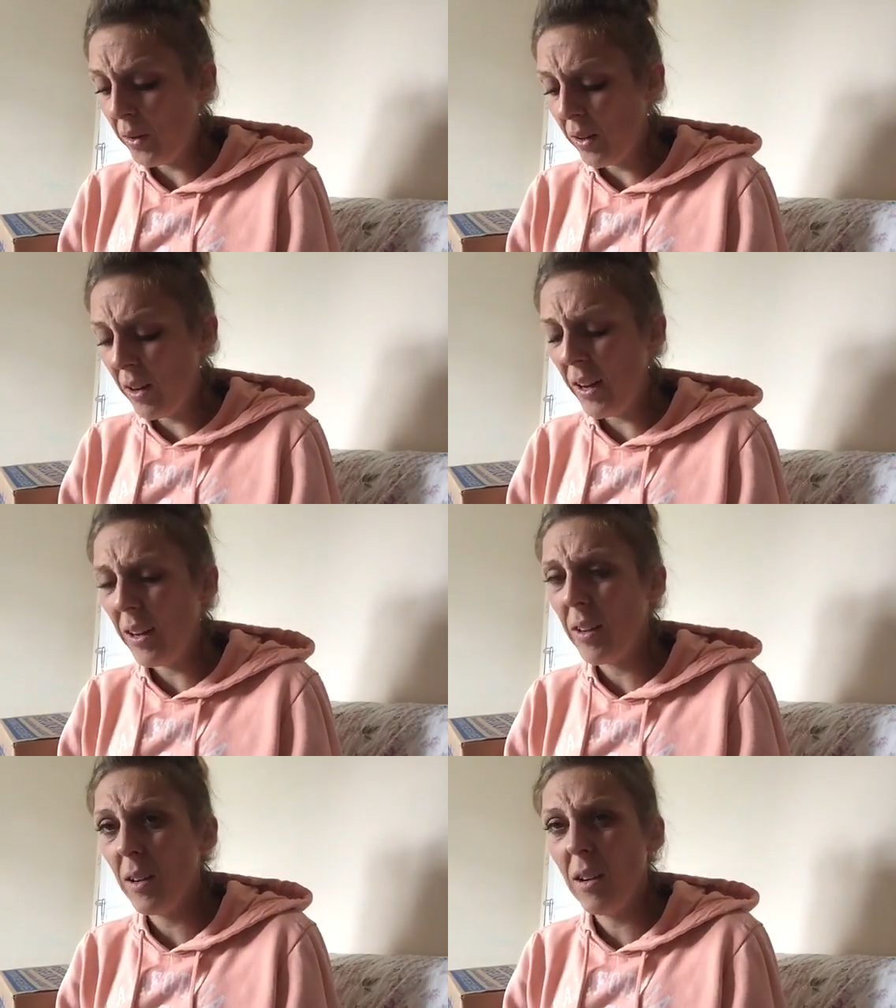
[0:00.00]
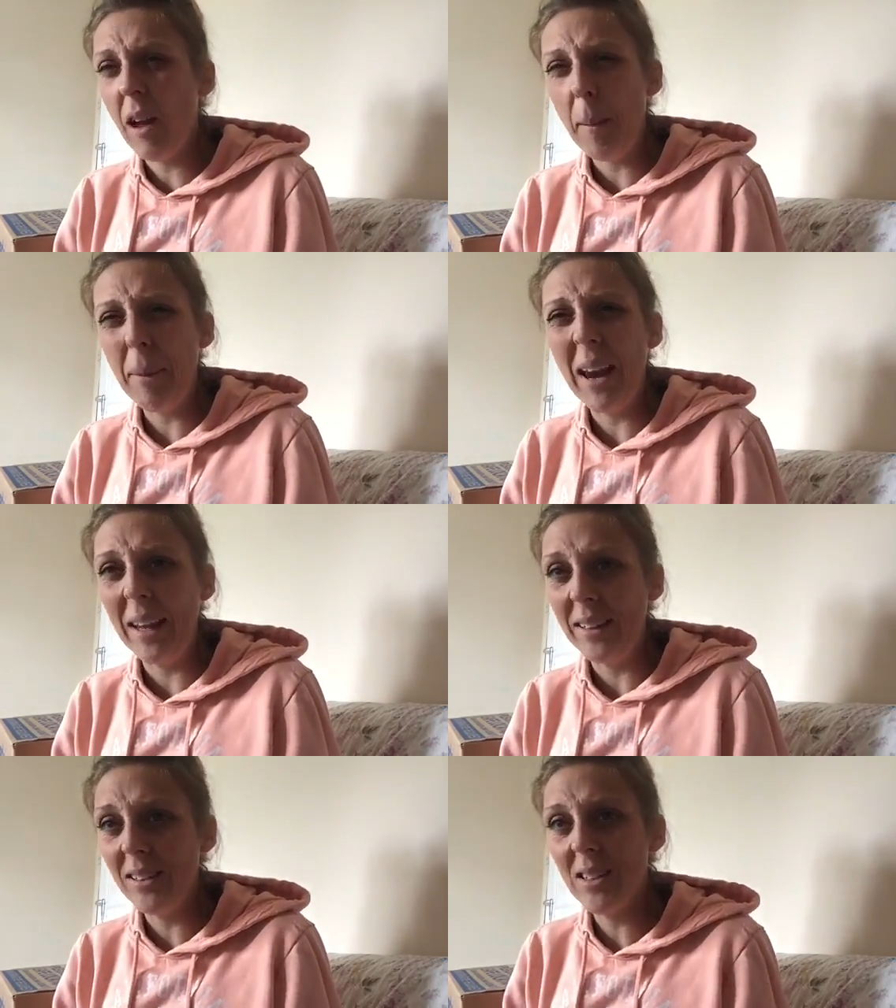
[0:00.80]
I like like
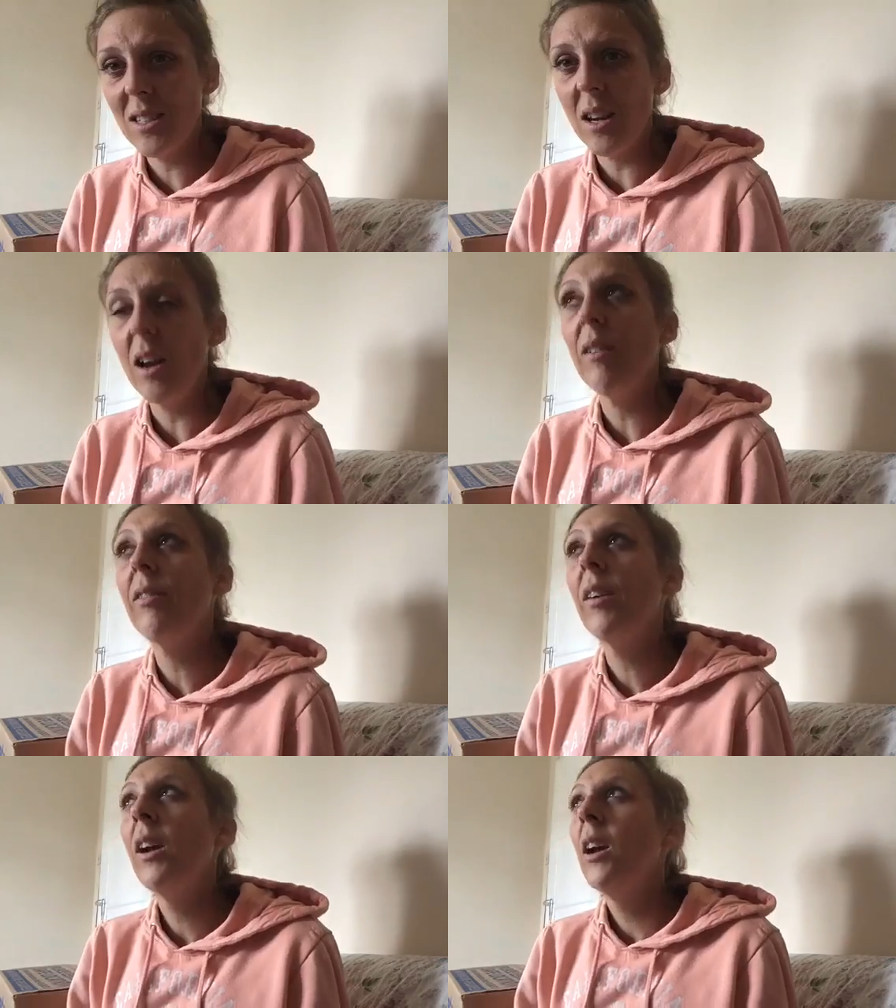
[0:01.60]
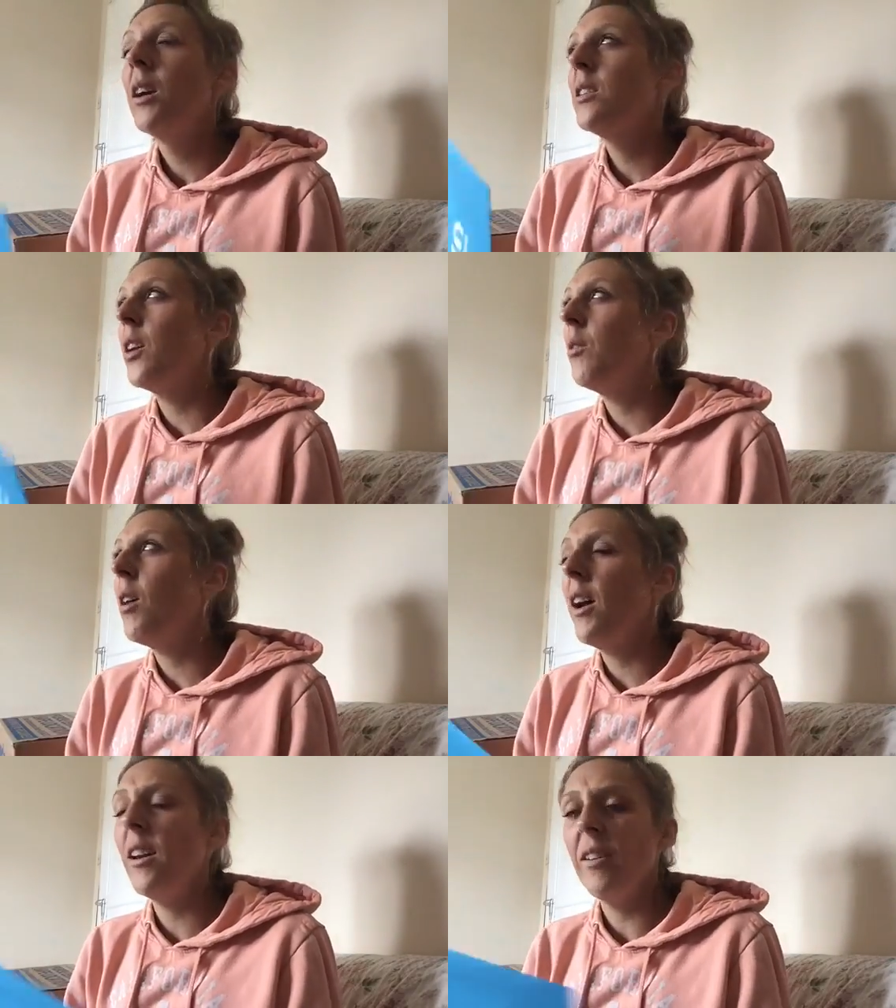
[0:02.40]
plain stuff. Don't
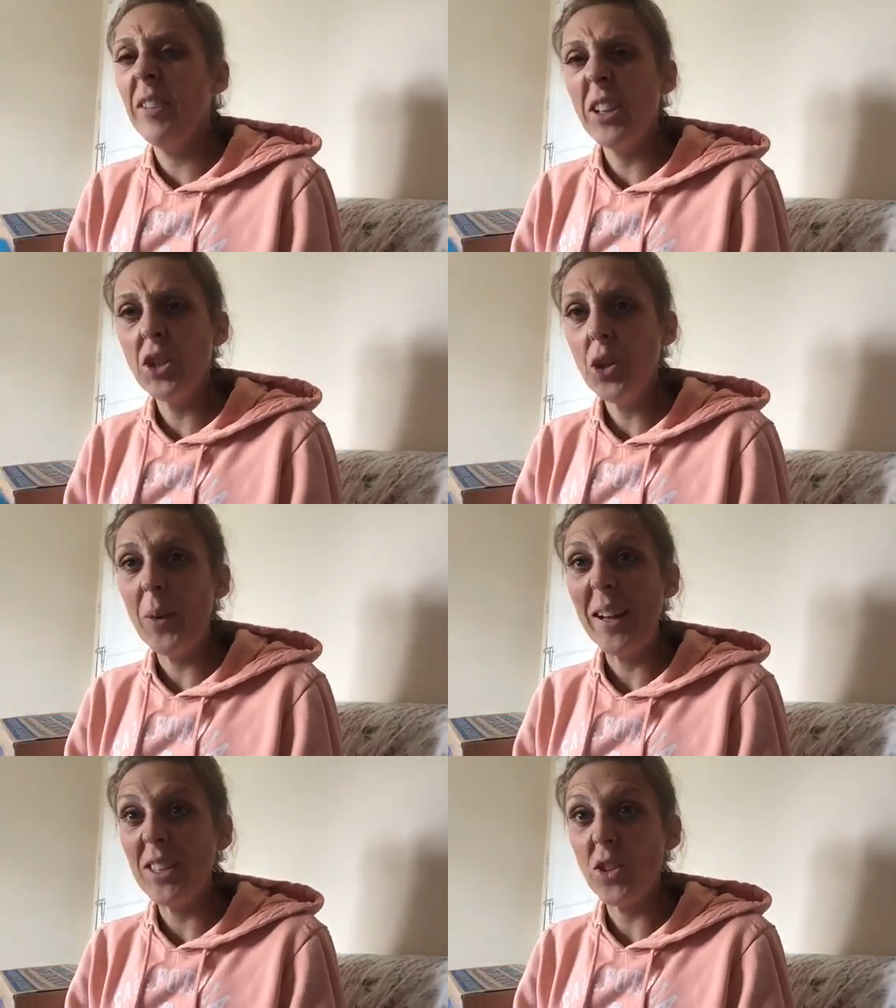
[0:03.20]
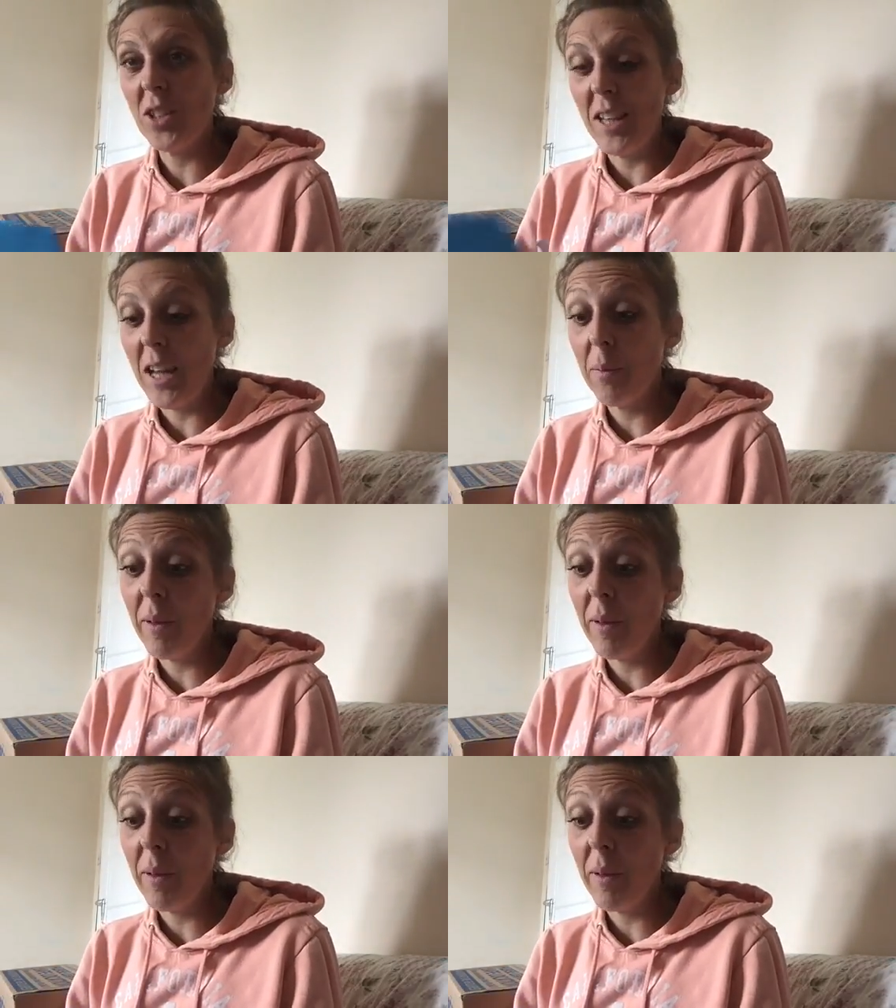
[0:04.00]
like nothing too exotic.